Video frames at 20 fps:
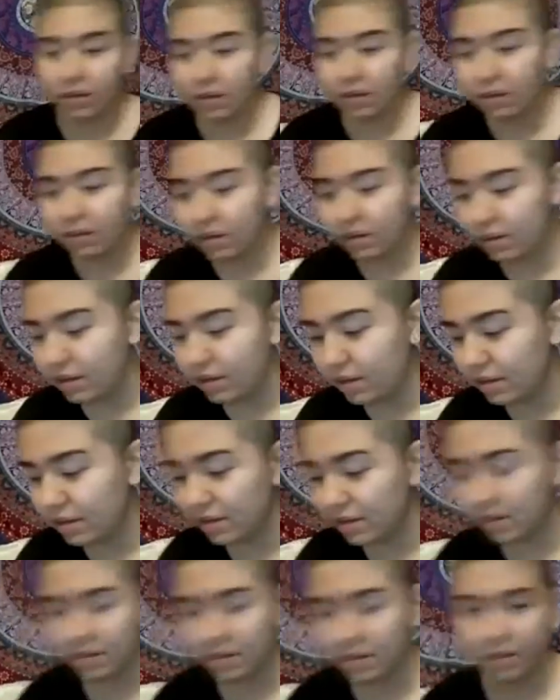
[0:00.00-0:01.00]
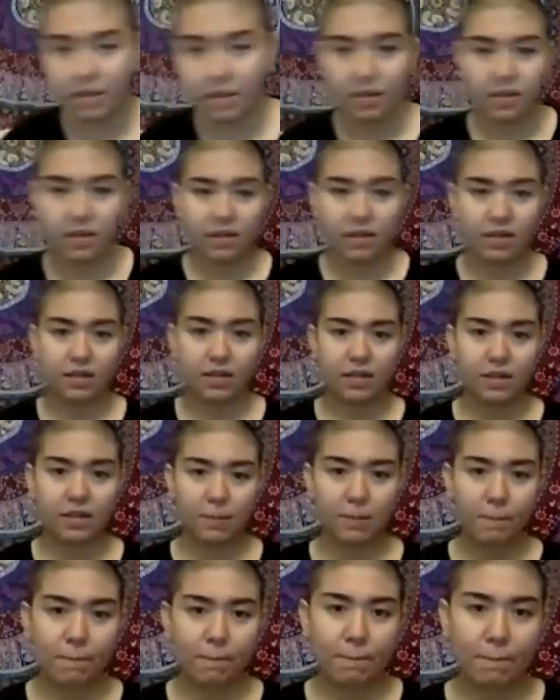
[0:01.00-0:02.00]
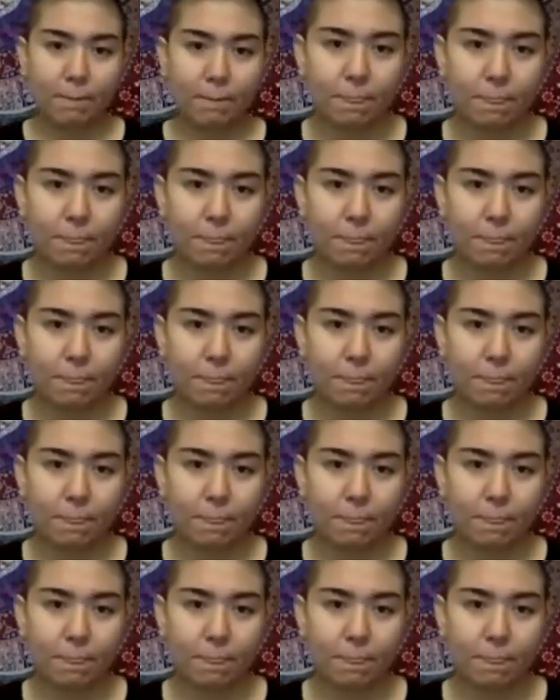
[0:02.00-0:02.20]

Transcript: two people see it, but if you can